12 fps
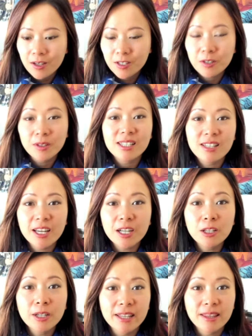So let's take a
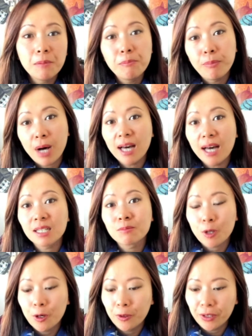look at the bottom
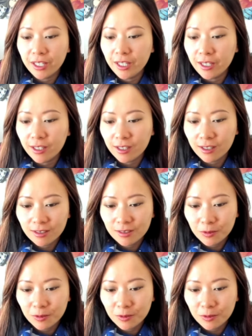row here,